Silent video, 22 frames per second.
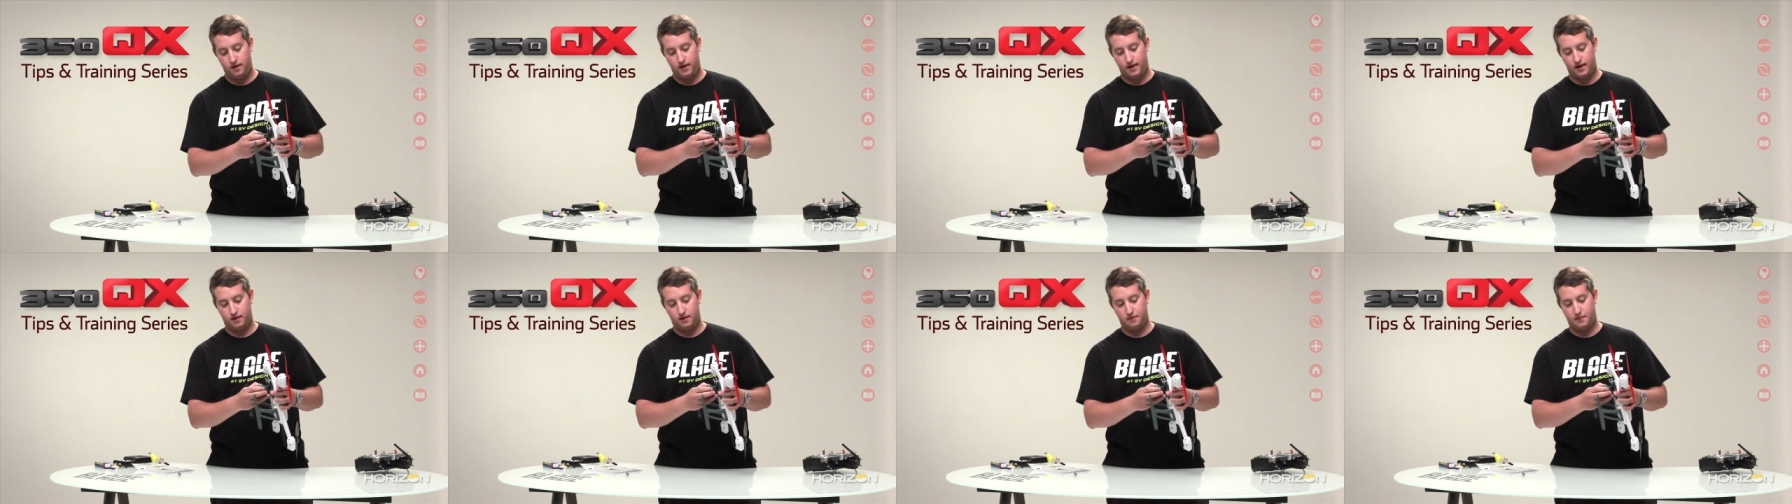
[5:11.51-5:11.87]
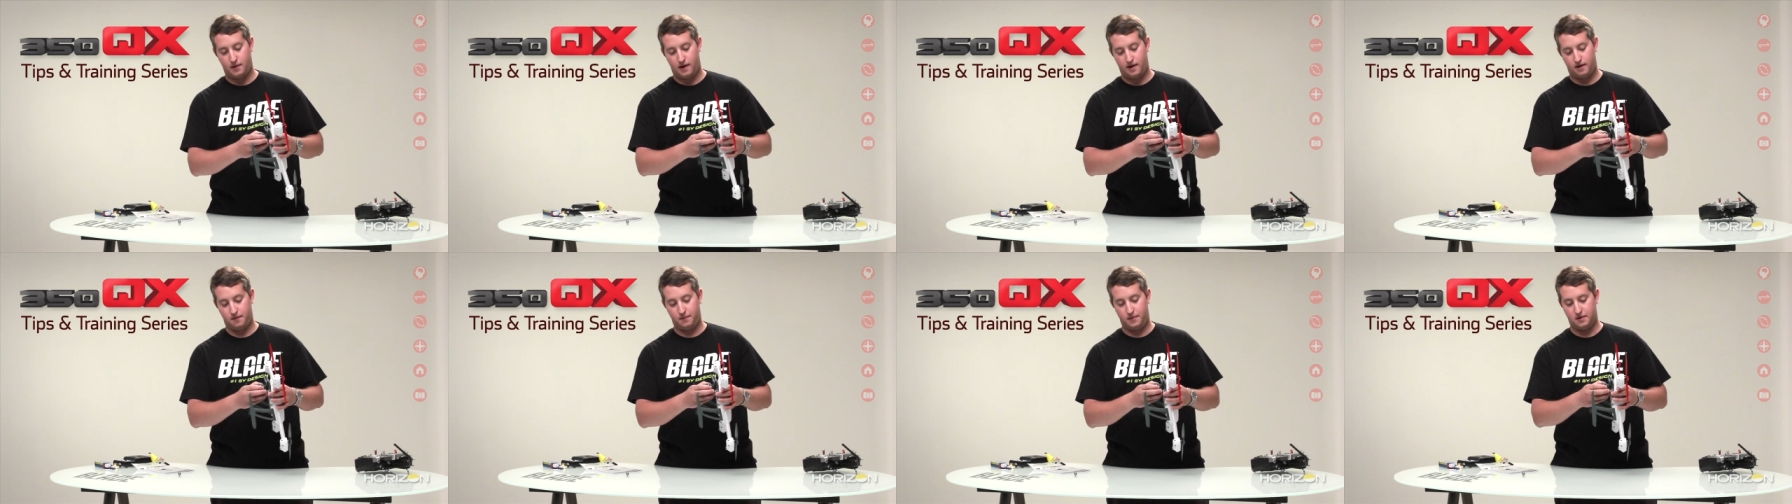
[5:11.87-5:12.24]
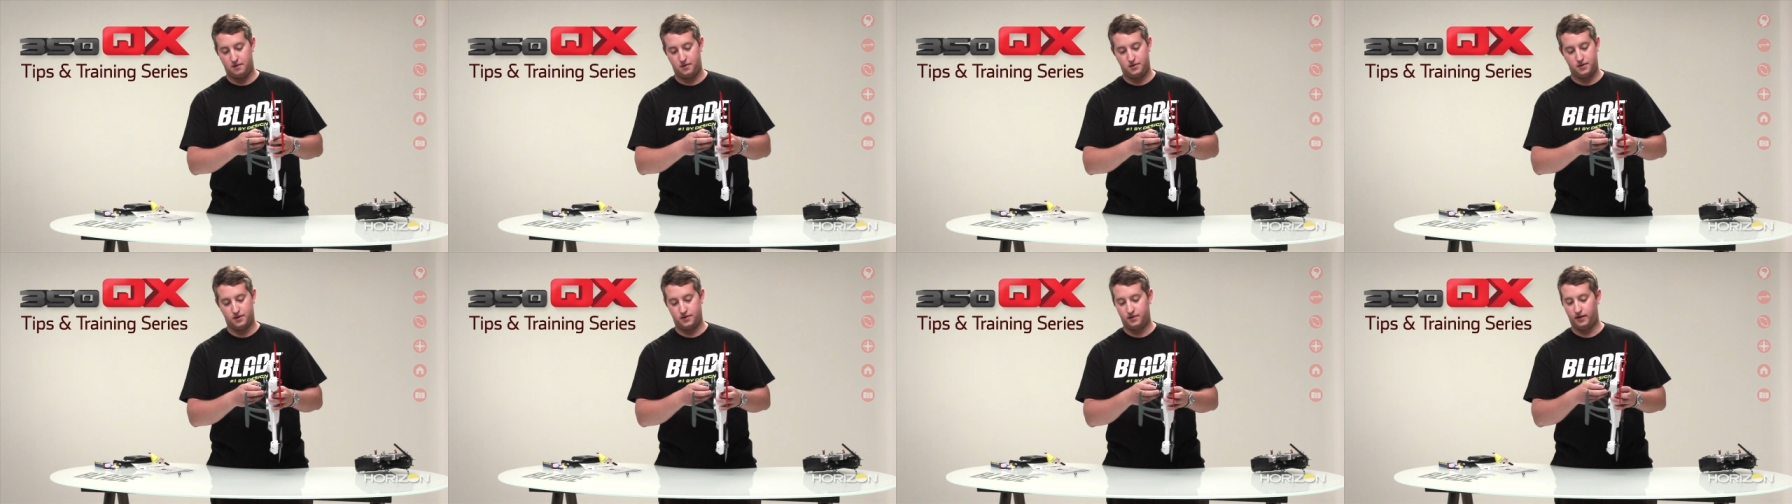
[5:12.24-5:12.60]
into the bottom
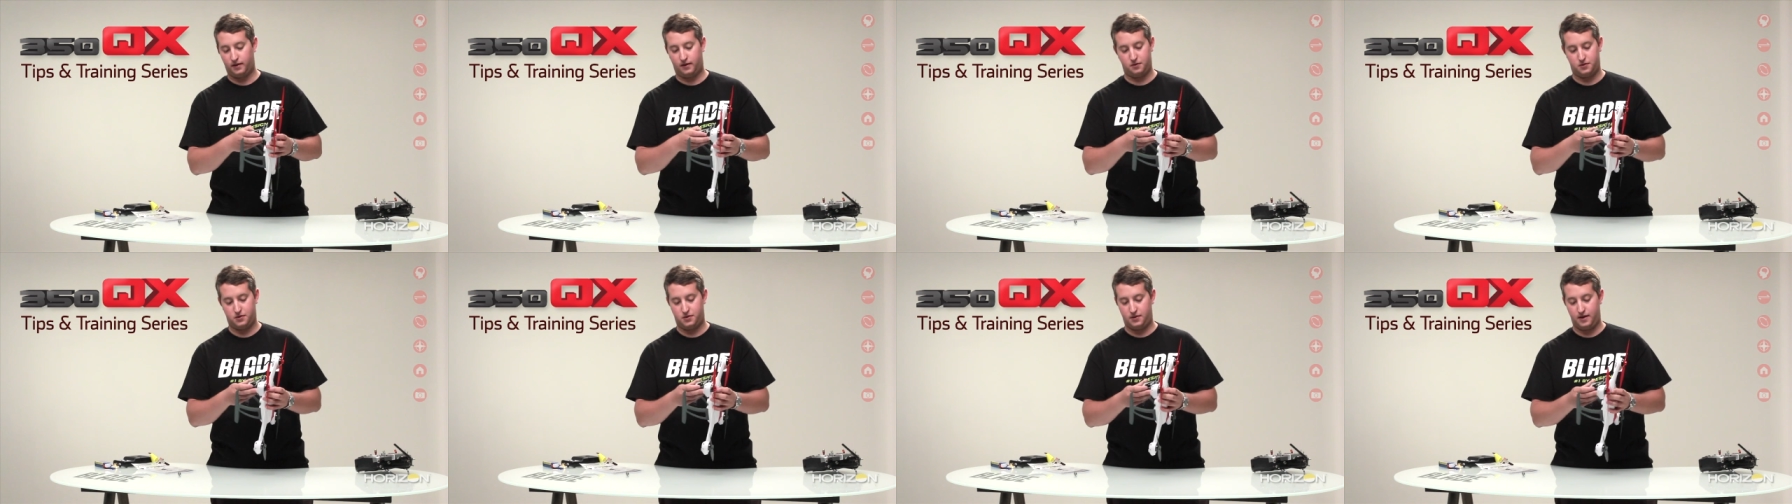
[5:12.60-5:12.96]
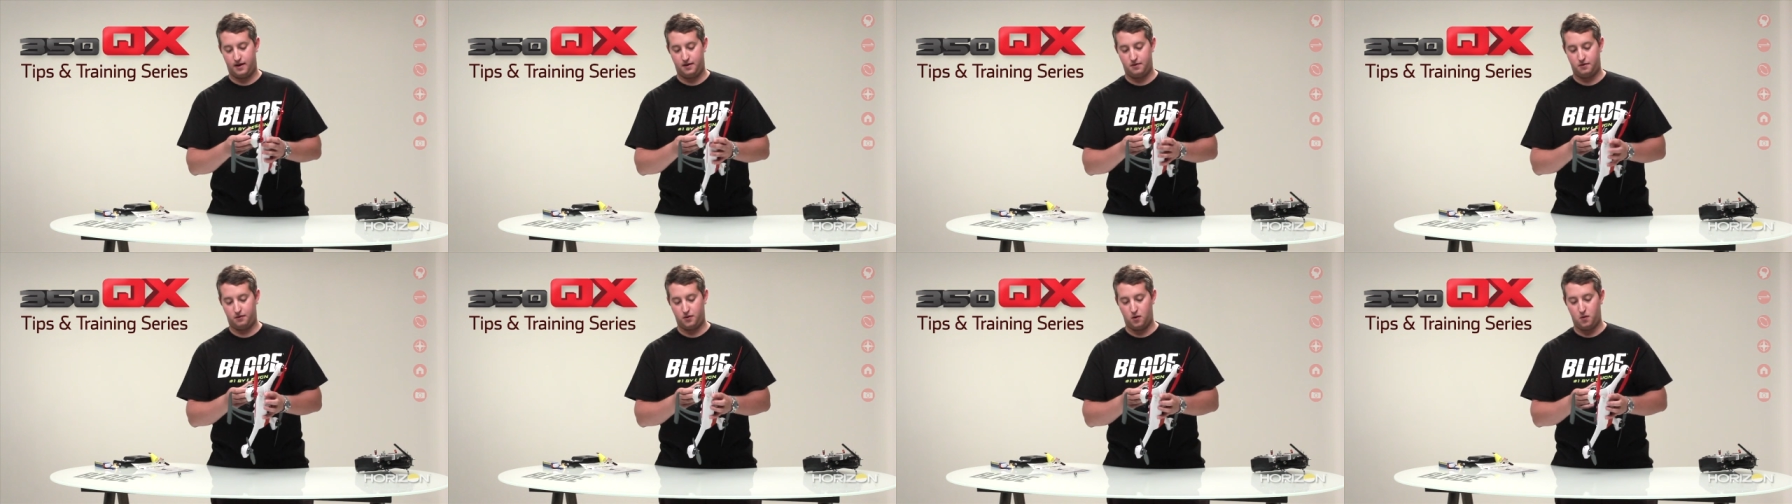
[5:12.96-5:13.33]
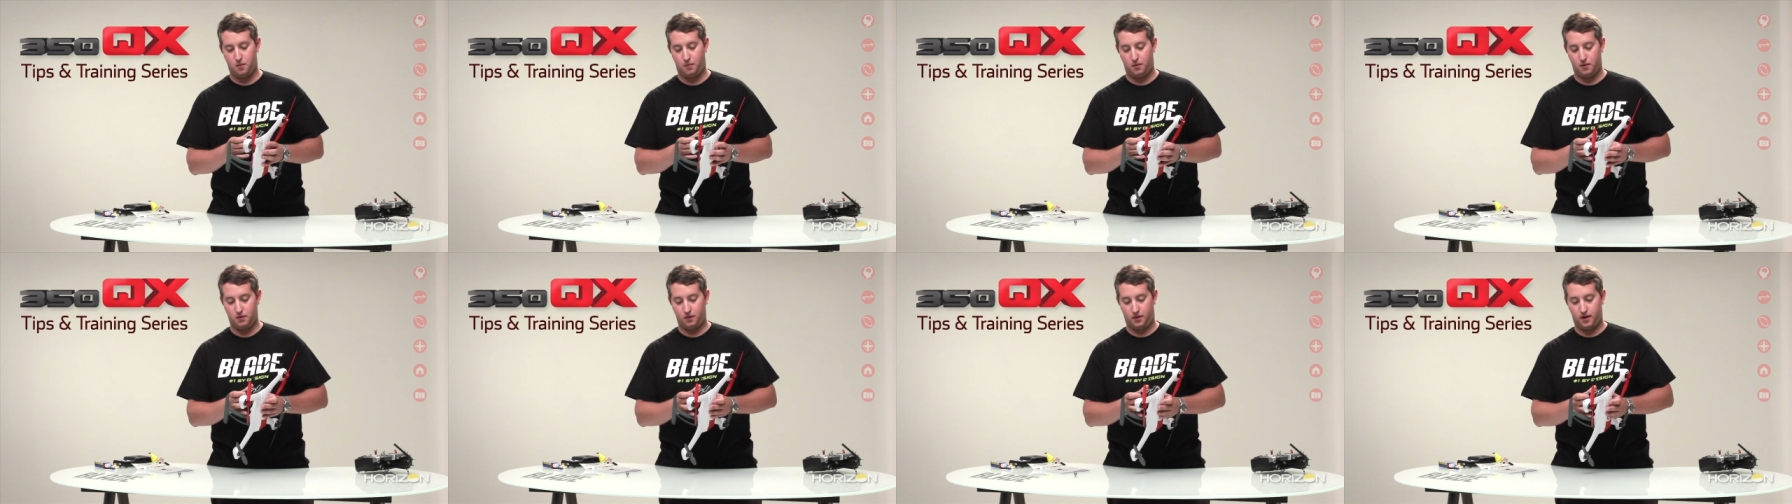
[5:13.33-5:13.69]
here, just like your standard
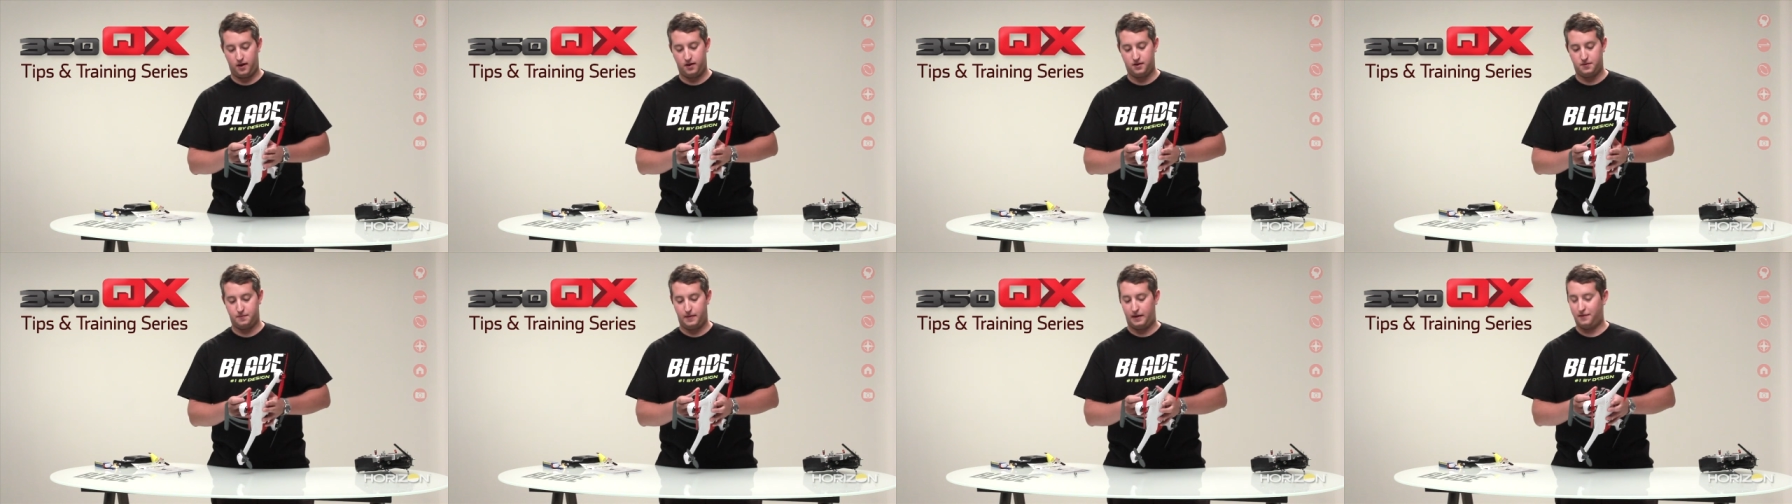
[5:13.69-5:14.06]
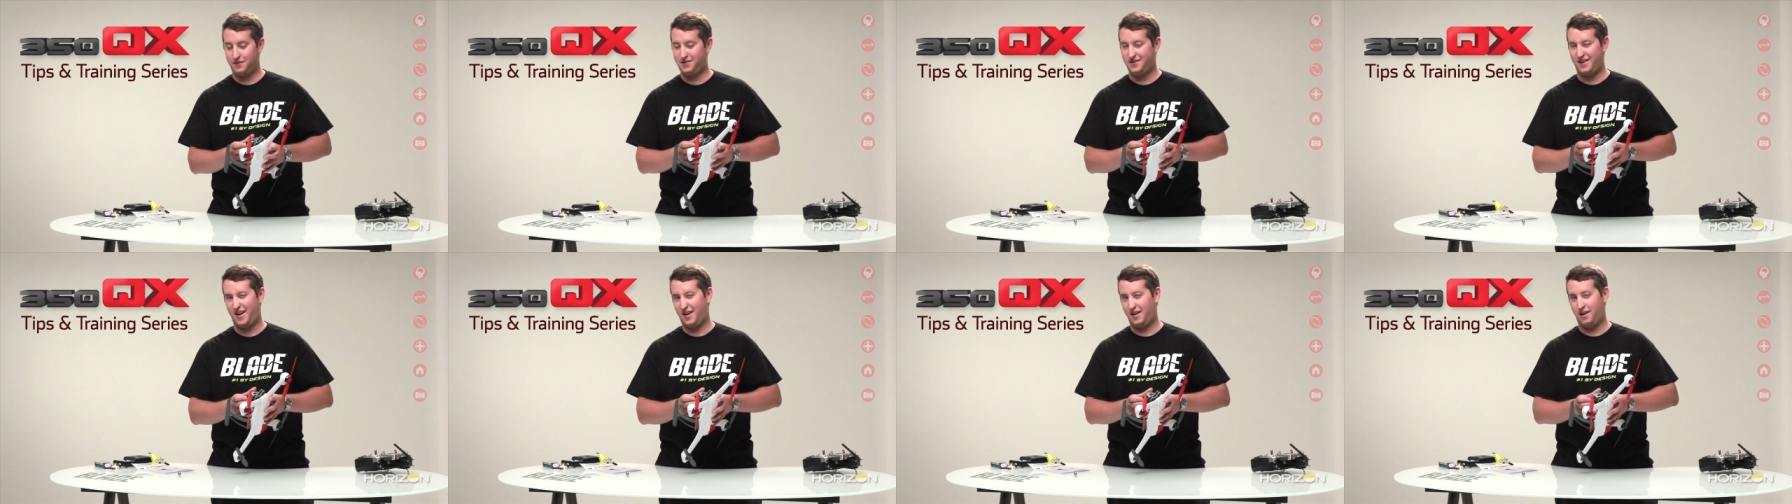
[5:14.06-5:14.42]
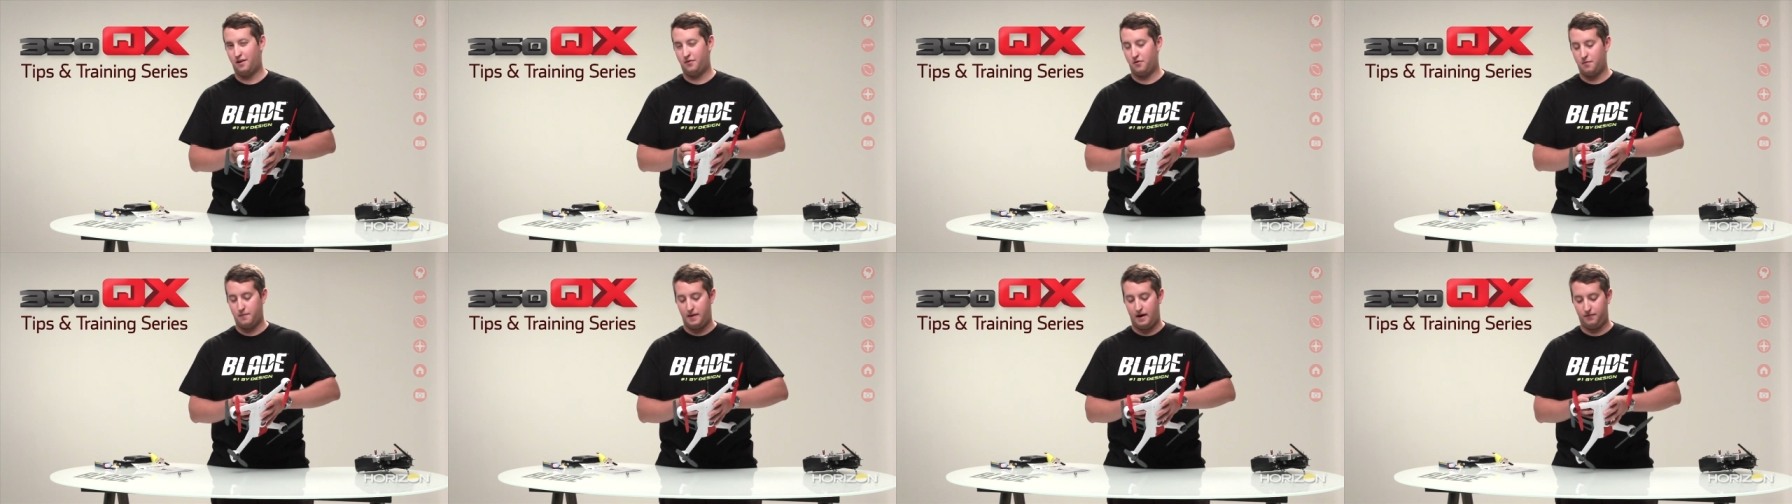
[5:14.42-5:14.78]
GoPro case mounts to any
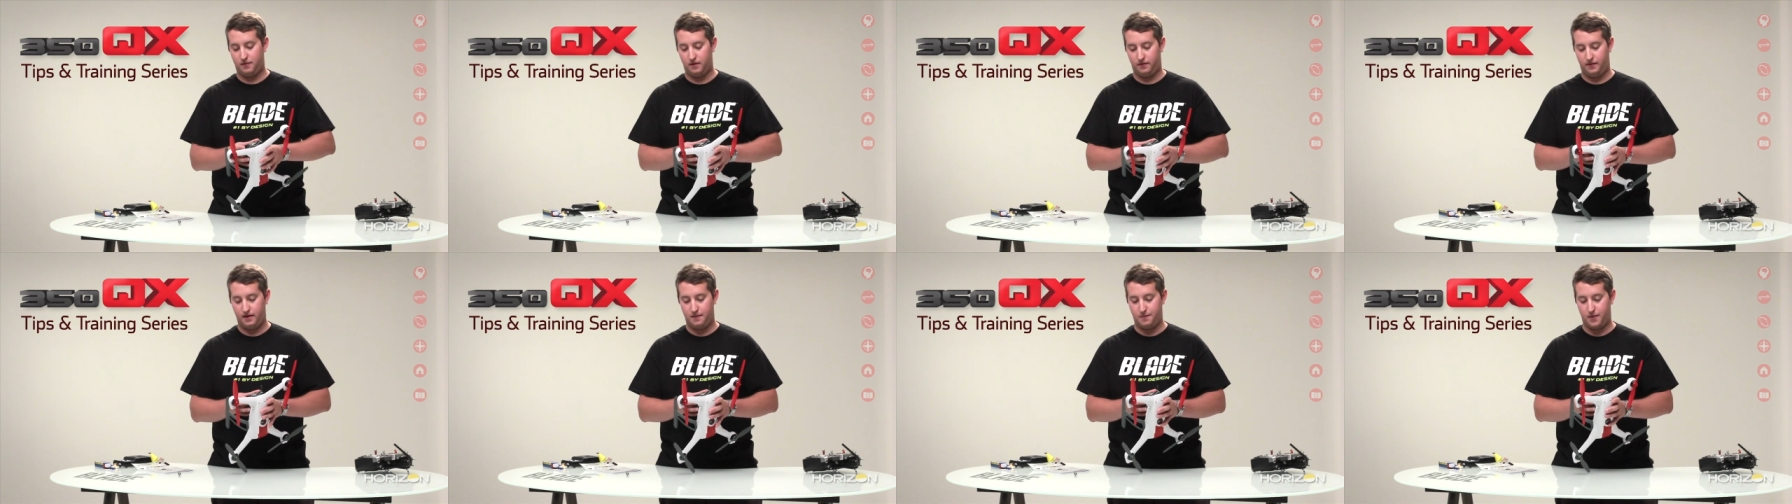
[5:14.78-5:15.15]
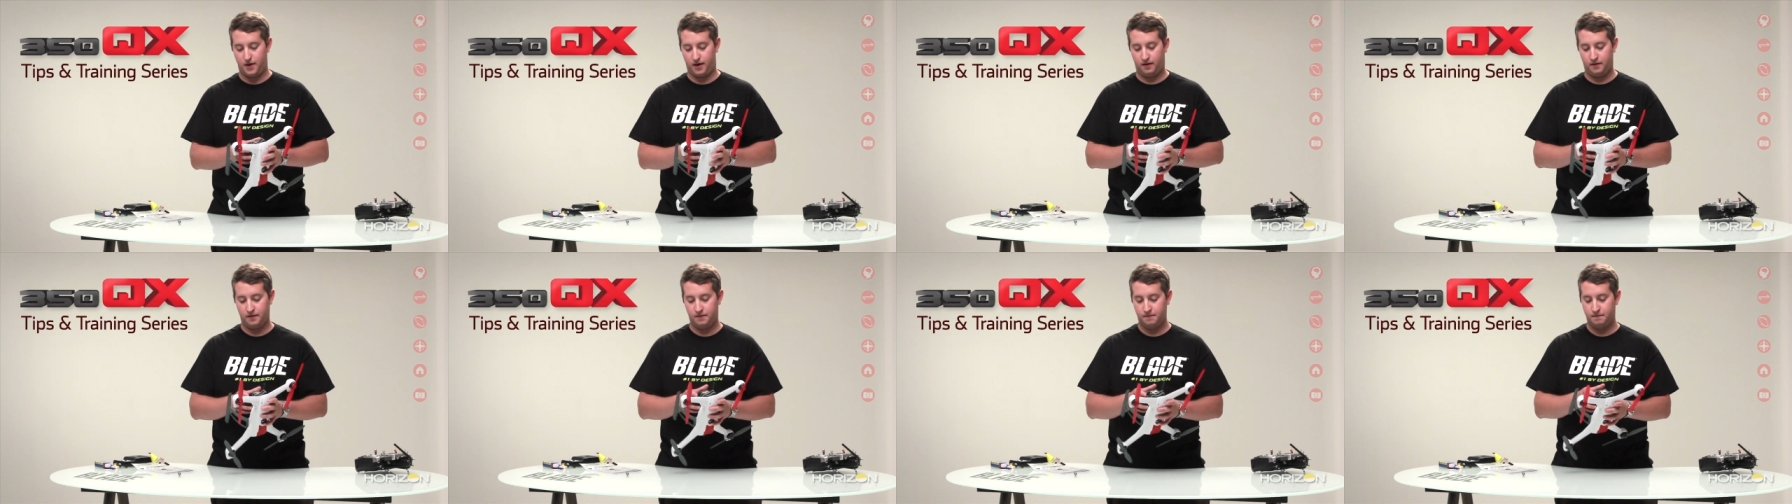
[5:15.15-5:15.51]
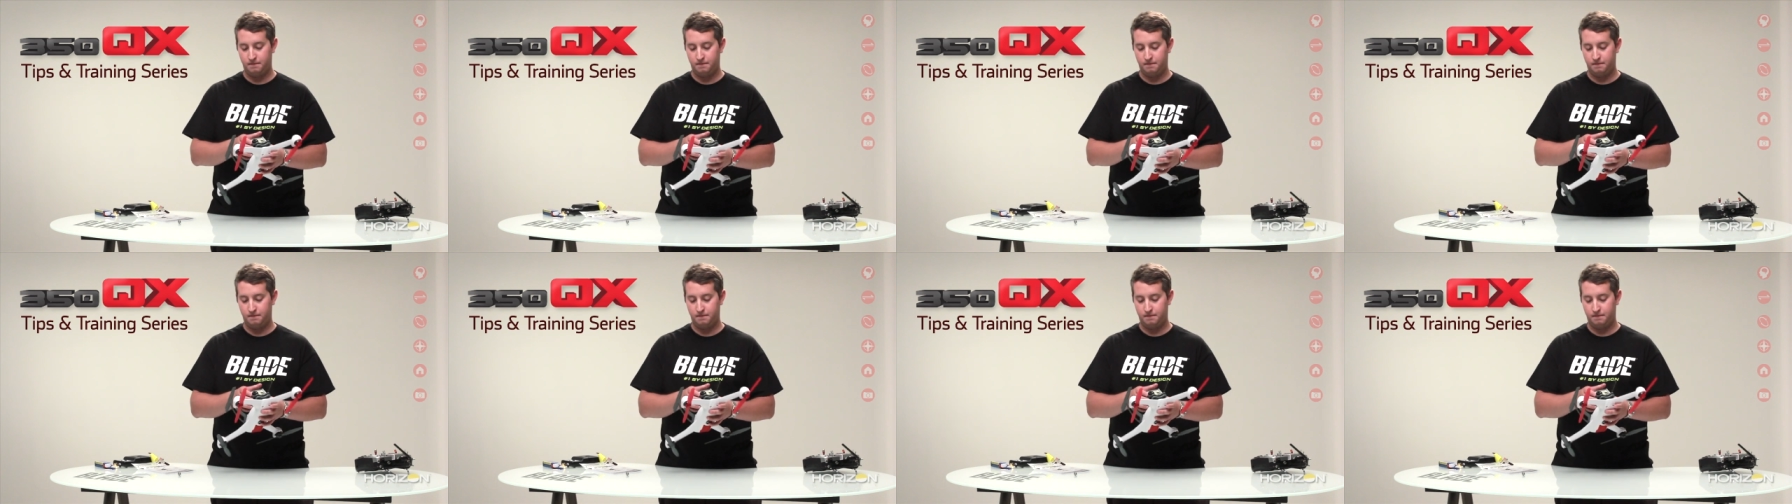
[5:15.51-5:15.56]
other mount that they make.